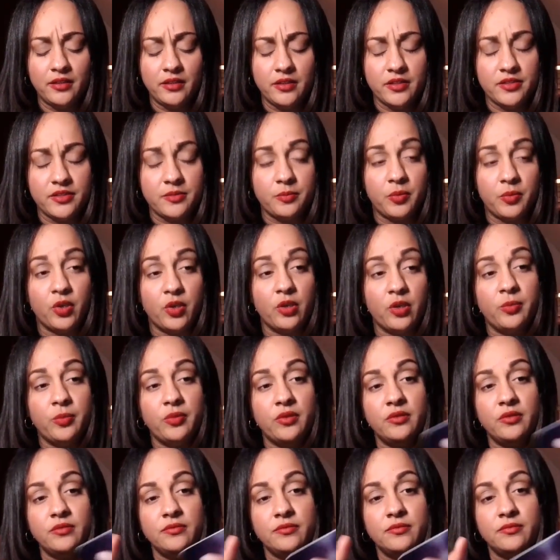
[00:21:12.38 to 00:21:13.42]
This
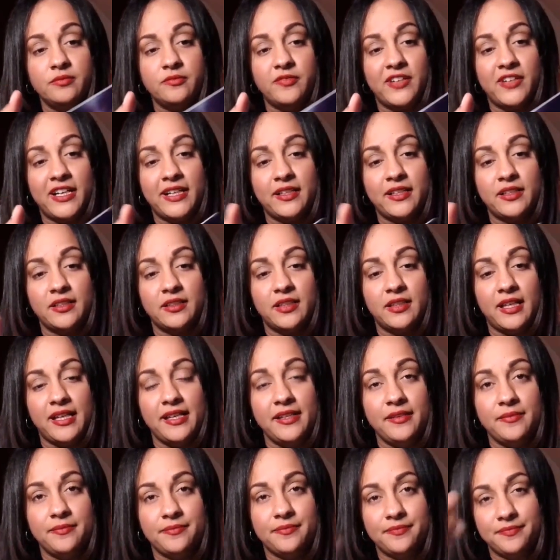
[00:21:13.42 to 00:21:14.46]
purple violet
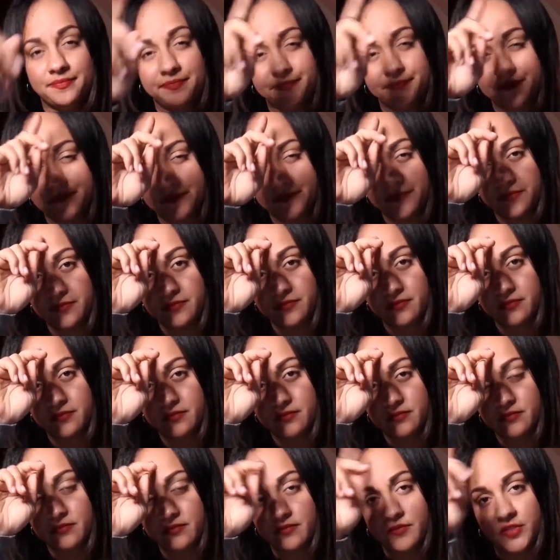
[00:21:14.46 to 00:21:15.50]
light
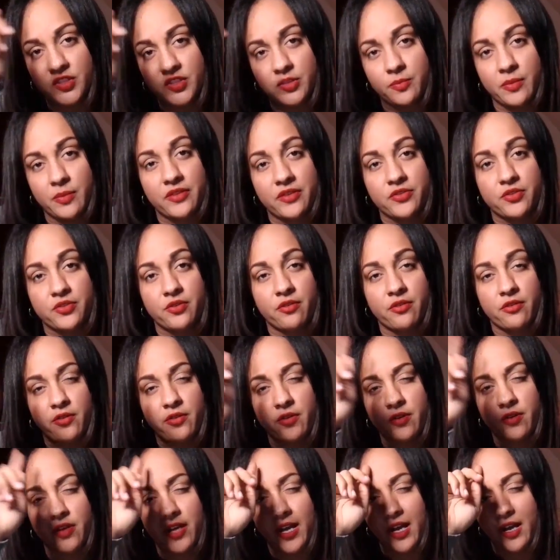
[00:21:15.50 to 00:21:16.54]
It's about your
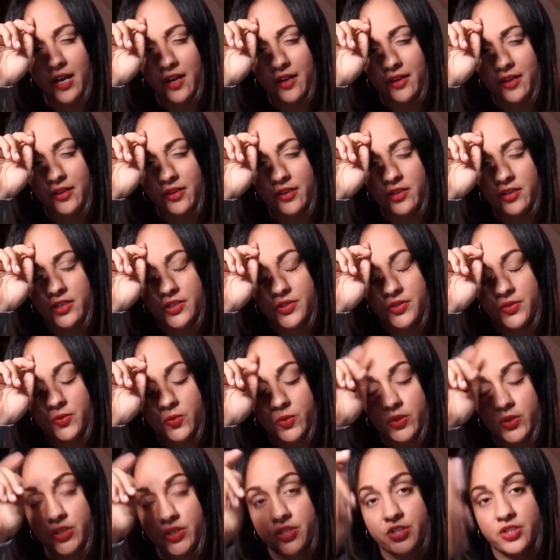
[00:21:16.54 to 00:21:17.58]
third eye, your
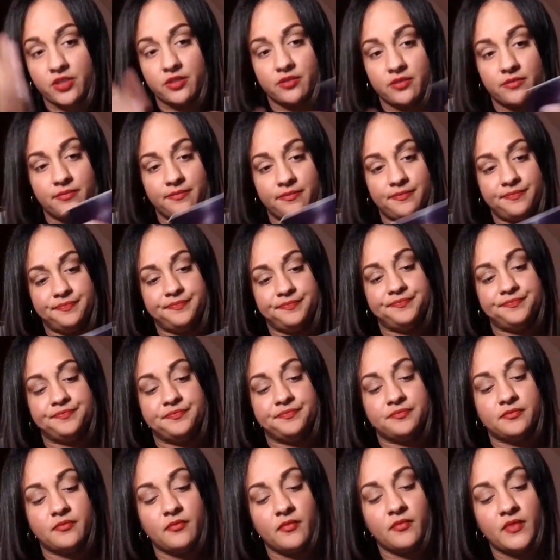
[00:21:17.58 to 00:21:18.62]
intuition.
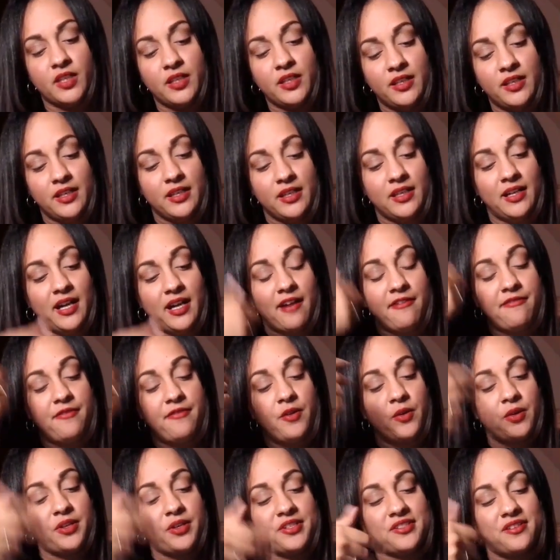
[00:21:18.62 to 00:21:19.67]
I
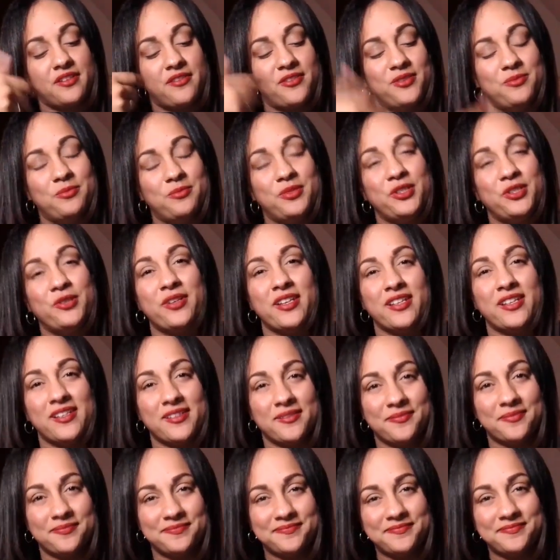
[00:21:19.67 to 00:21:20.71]
focus on the beauty
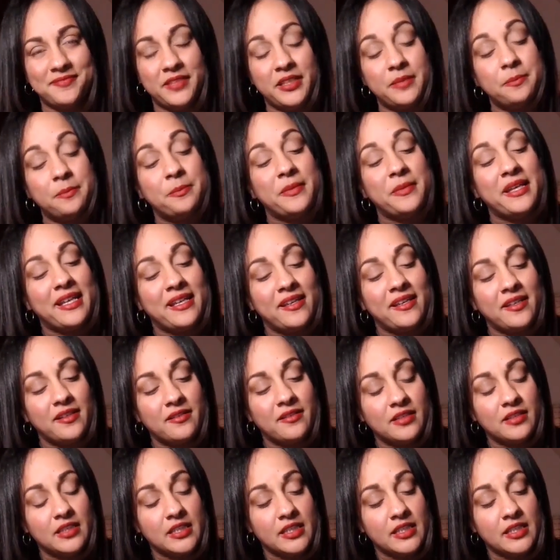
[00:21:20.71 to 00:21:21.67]
in me,